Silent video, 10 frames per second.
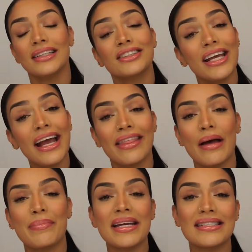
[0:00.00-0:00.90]
So yeah,
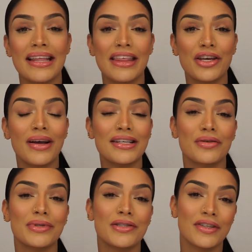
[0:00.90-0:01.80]
that being said, thank you guys so
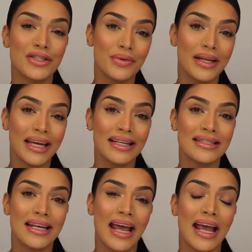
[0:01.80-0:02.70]
much for tuning in
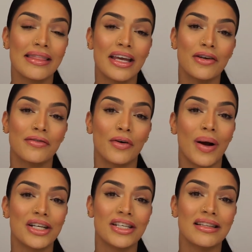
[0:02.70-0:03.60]
today. Thank you for
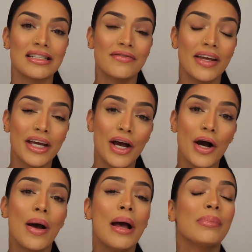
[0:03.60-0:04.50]
watching this
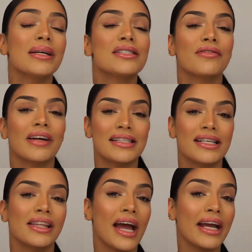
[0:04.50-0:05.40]
video. Please don't forget
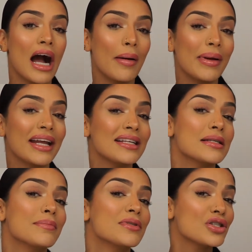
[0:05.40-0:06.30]
to like, comment, and
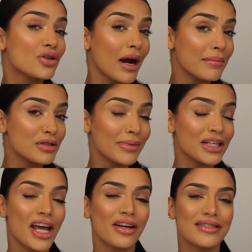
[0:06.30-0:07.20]
subscribe to my
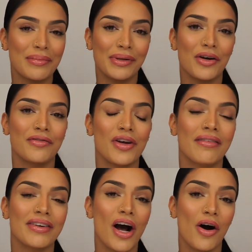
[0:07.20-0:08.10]
channel down below if you
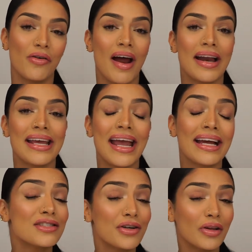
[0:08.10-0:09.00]
have not already,
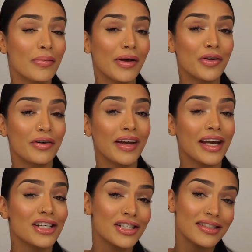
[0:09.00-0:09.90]
and turn on the bell
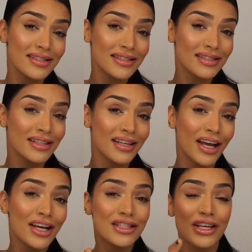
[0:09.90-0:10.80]
notifications
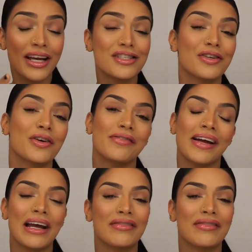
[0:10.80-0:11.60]
so you guys are notified